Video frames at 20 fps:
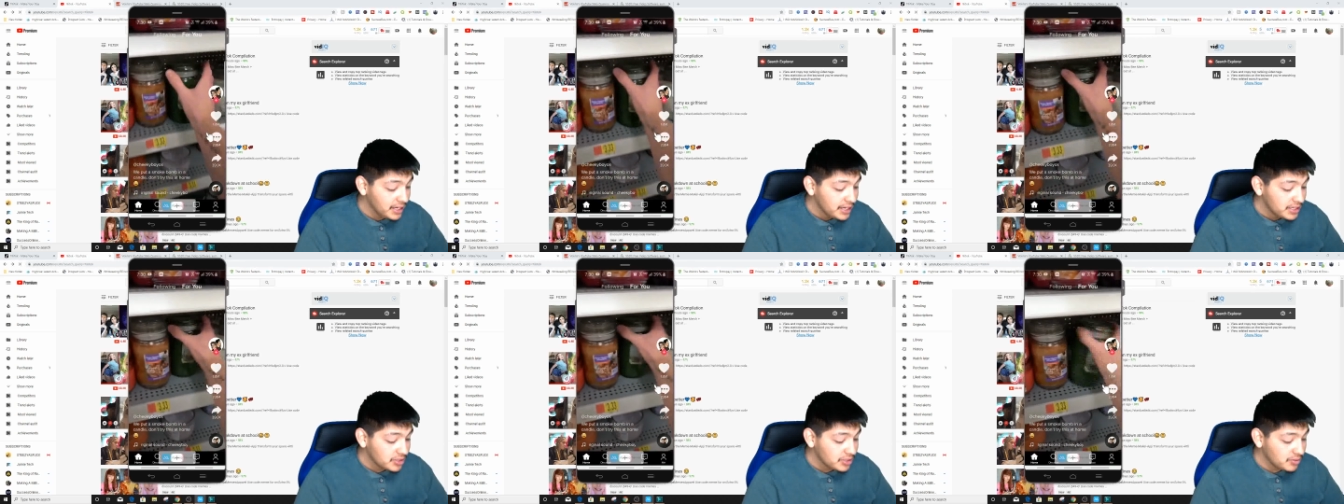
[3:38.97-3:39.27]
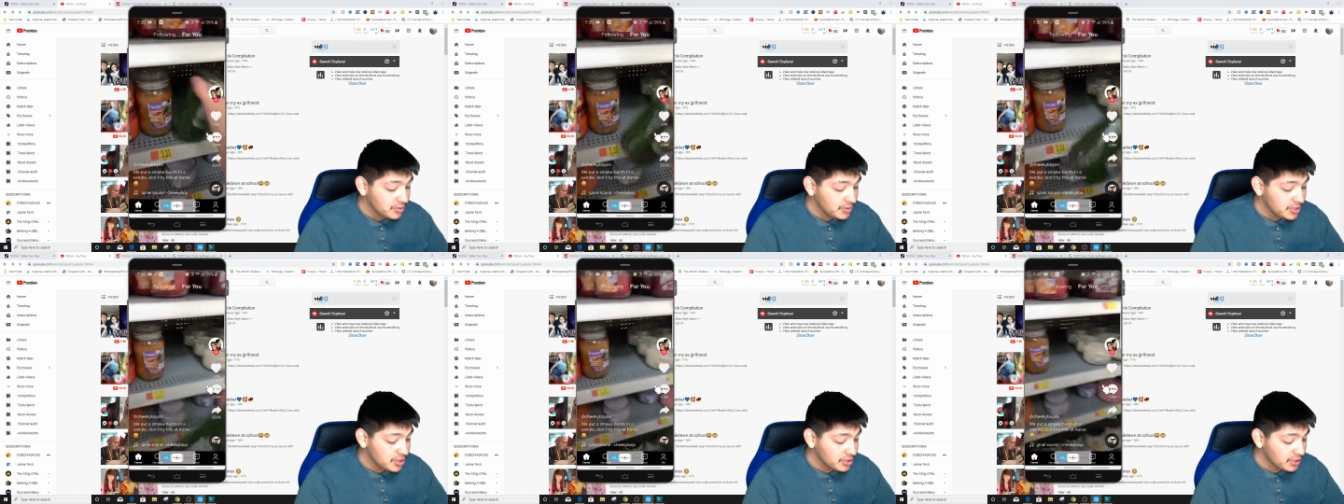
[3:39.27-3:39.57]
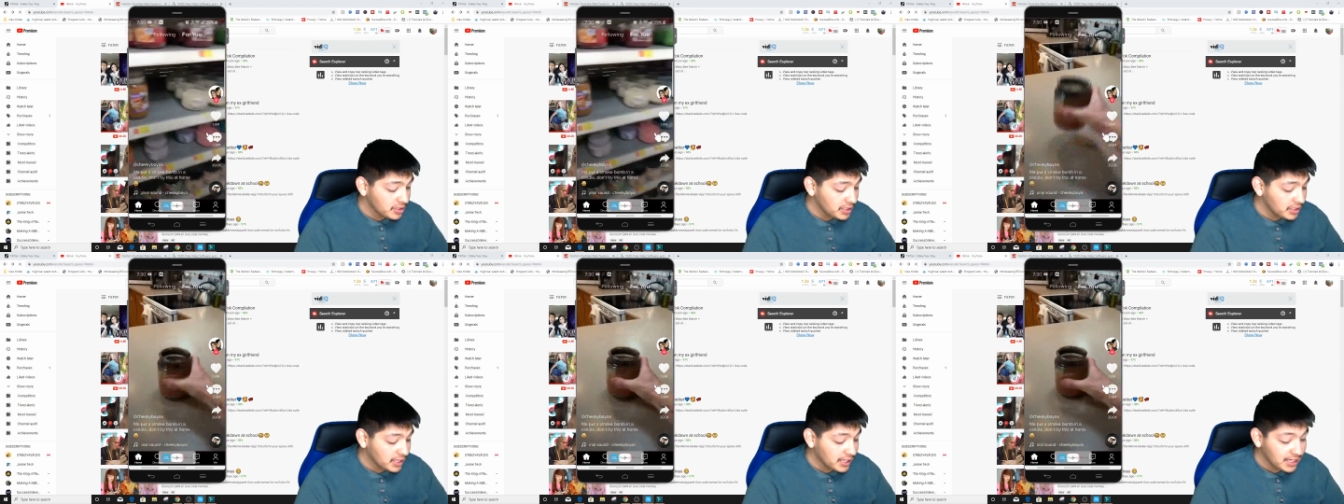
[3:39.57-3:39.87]
So we're just
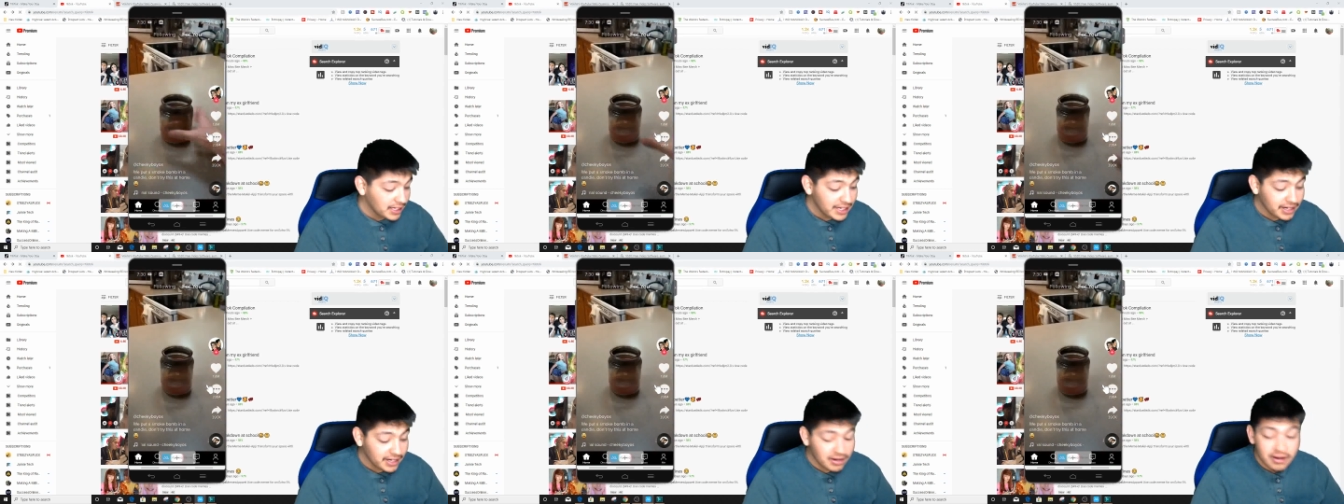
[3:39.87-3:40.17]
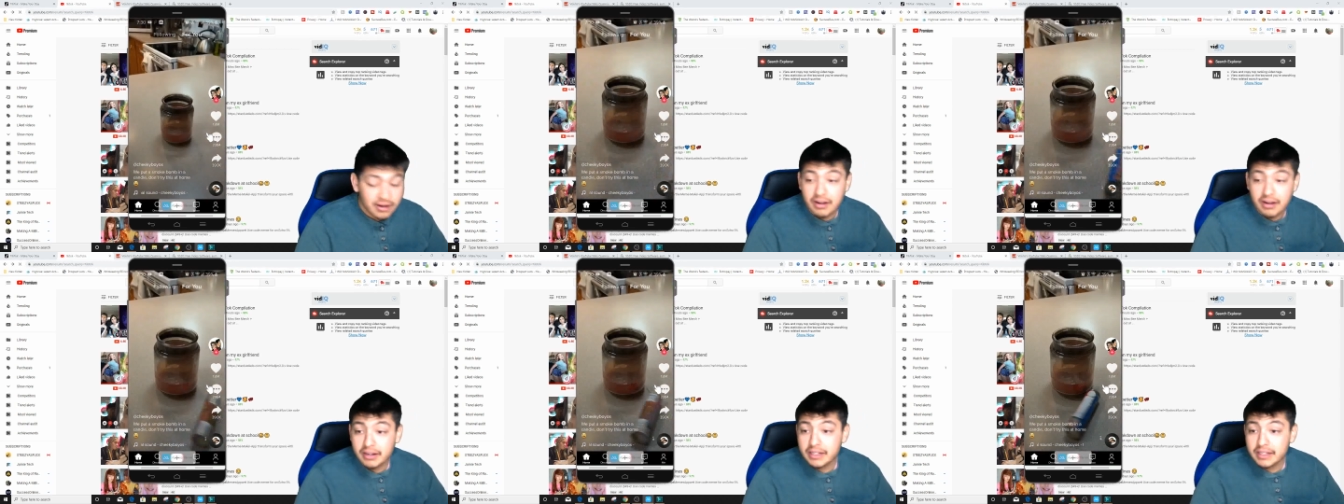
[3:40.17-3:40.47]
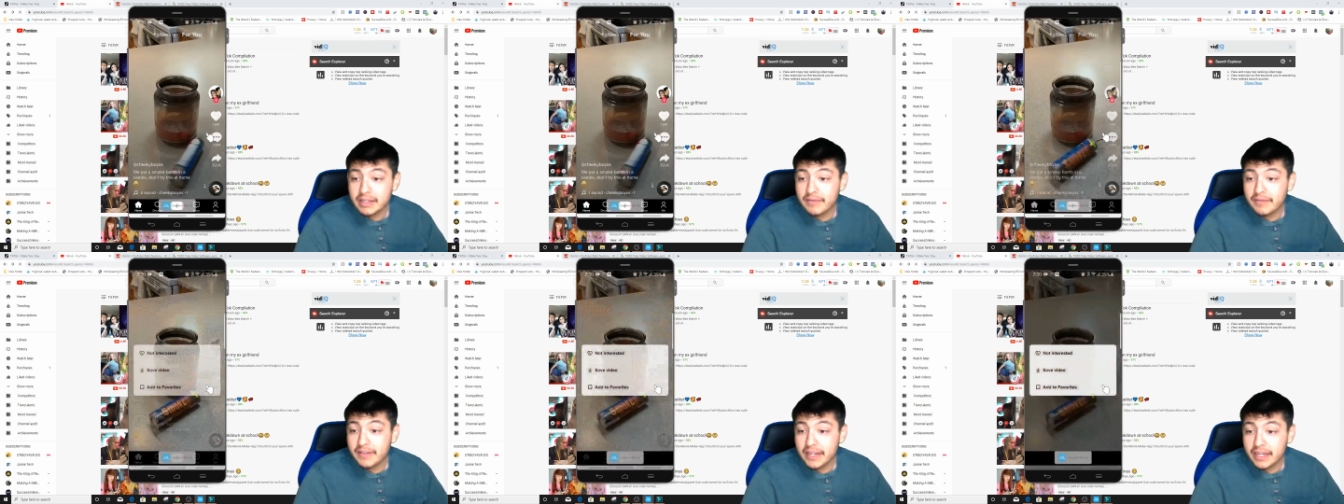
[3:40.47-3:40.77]
going to click on
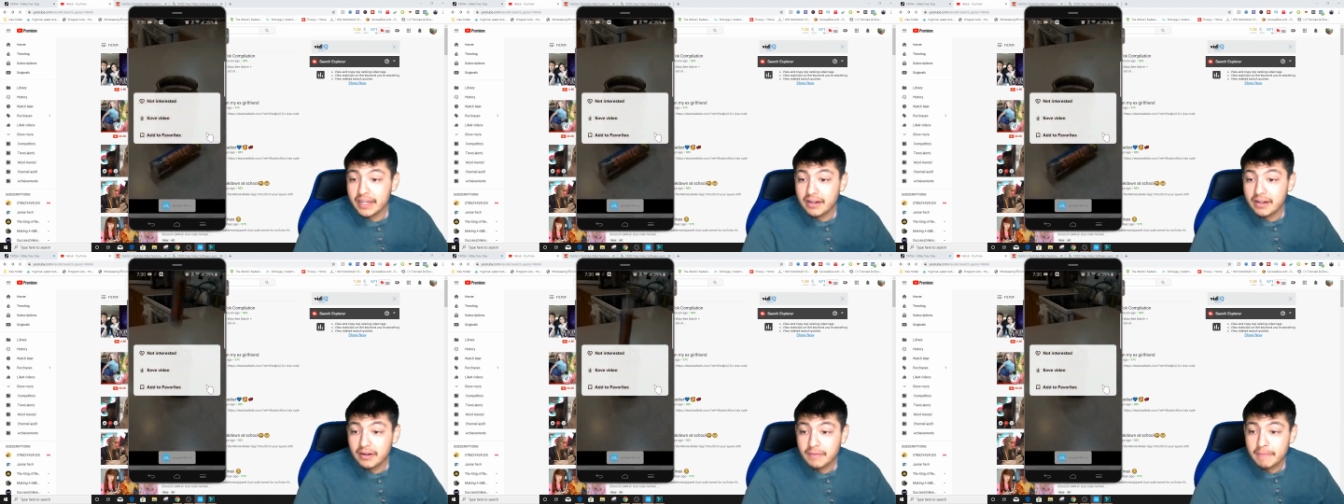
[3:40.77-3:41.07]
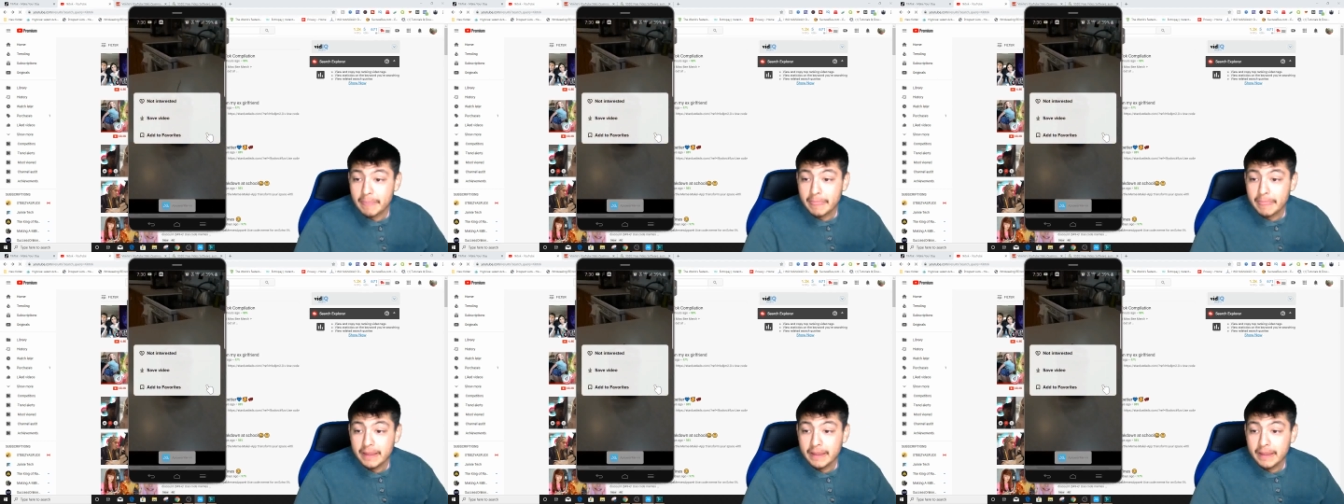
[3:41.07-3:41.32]
the video.